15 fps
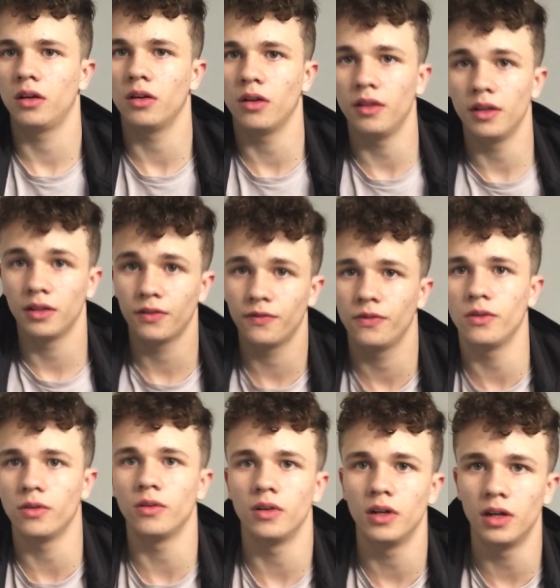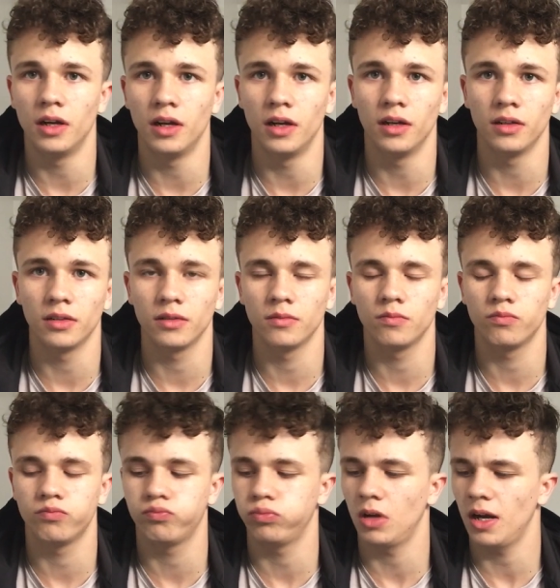got this for, uh,
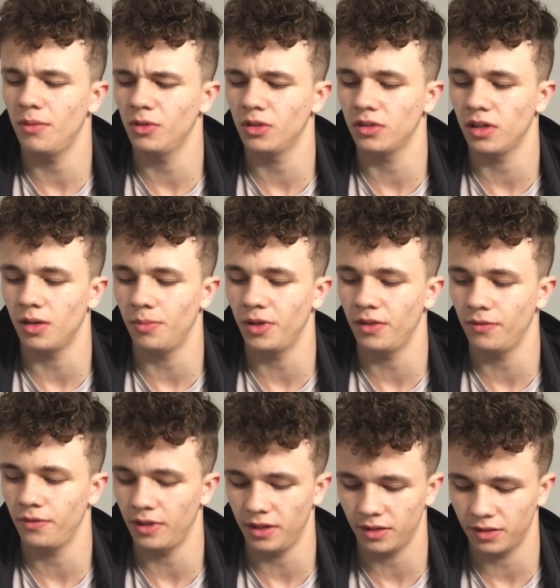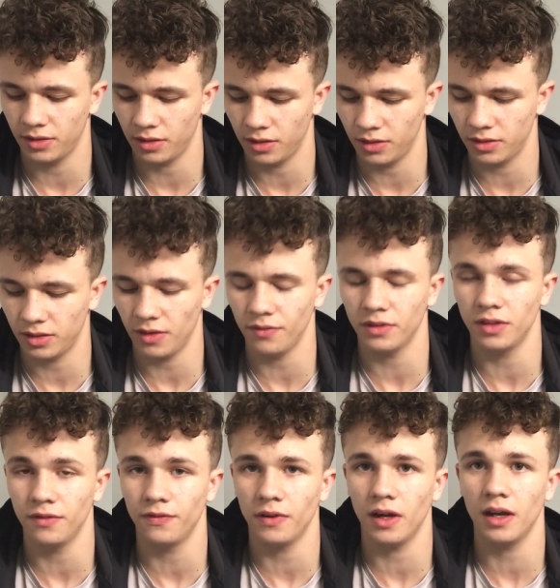how much did I pay for this?
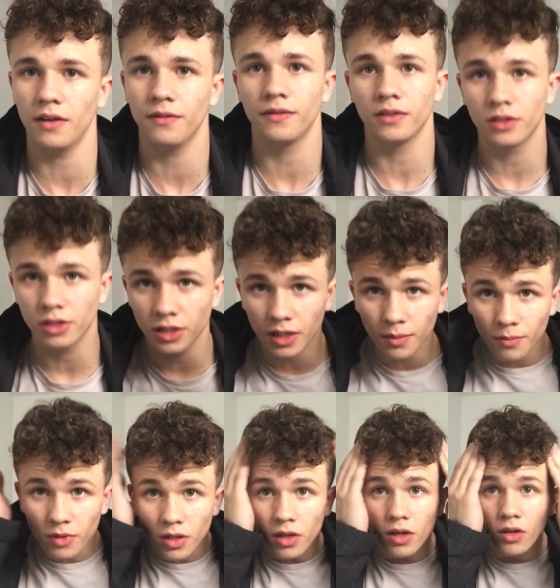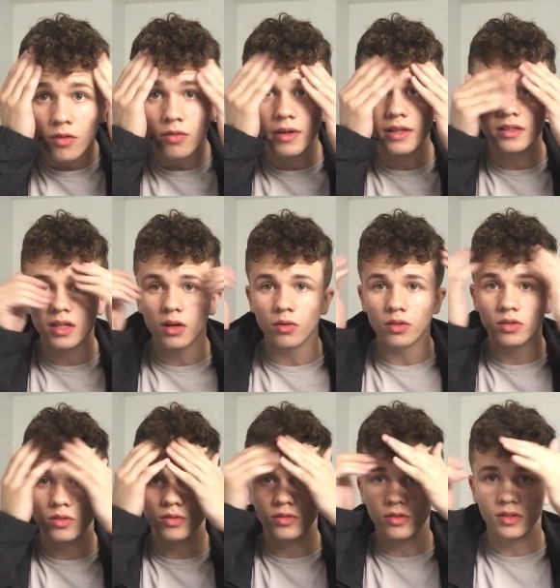75 shipped. Retail
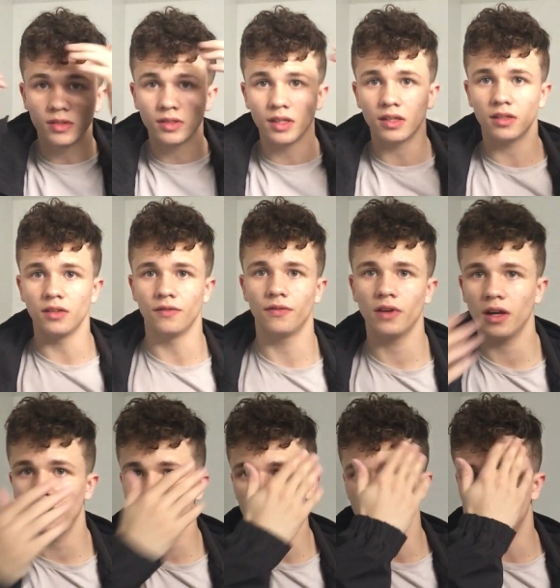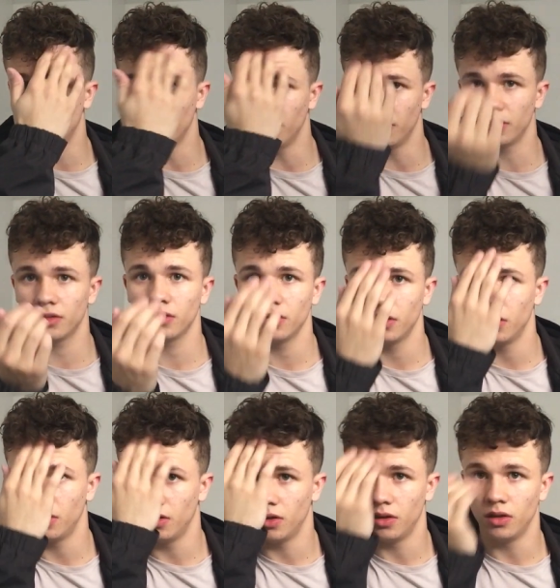was 165 which is
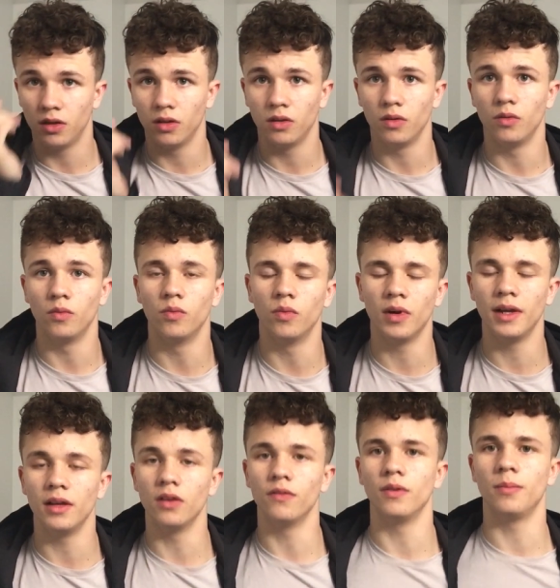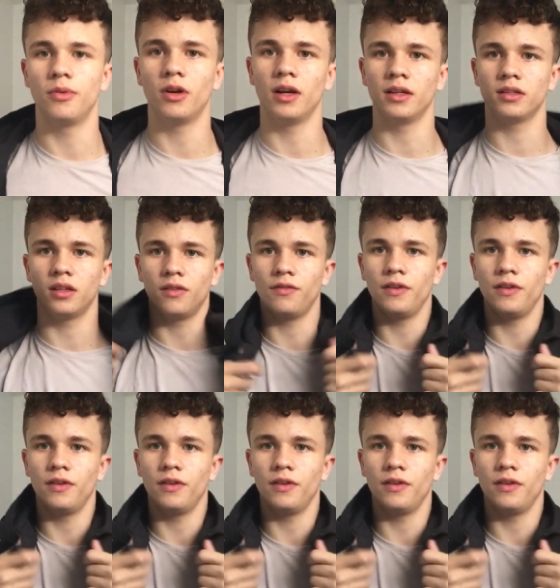way overpriced. I